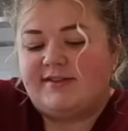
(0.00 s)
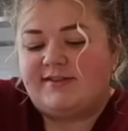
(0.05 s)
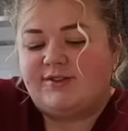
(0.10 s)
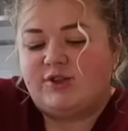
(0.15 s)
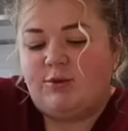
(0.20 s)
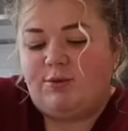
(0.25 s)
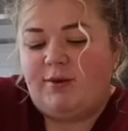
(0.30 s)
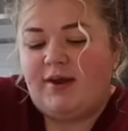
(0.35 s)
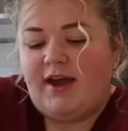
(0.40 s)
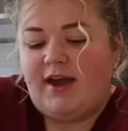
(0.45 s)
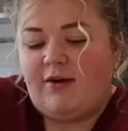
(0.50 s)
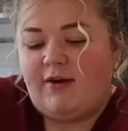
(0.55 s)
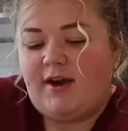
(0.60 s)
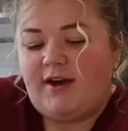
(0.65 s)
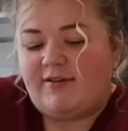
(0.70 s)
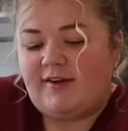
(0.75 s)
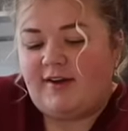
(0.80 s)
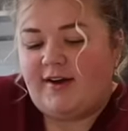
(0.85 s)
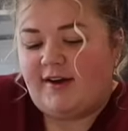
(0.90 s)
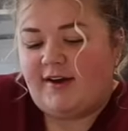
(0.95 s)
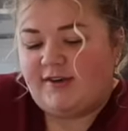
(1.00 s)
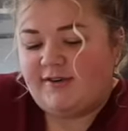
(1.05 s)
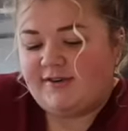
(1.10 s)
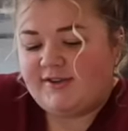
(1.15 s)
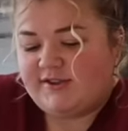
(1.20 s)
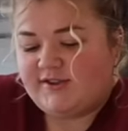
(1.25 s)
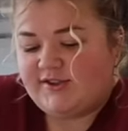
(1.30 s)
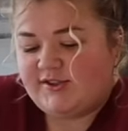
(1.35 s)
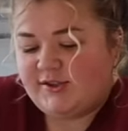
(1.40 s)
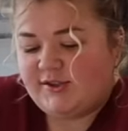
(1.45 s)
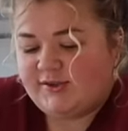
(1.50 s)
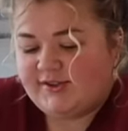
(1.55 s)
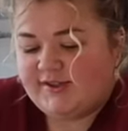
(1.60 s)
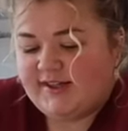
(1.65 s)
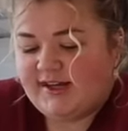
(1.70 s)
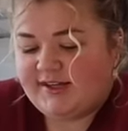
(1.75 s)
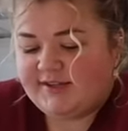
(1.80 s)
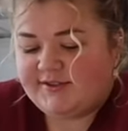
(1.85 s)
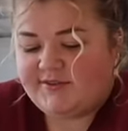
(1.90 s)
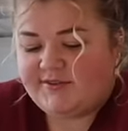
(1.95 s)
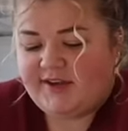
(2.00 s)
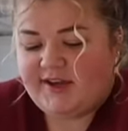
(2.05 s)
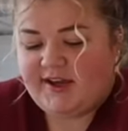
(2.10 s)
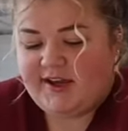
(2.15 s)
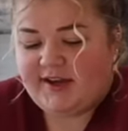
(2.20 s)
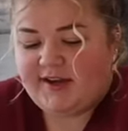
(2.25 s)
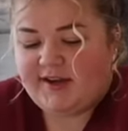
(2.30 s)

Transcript: Scooping out avocados is so satisfying.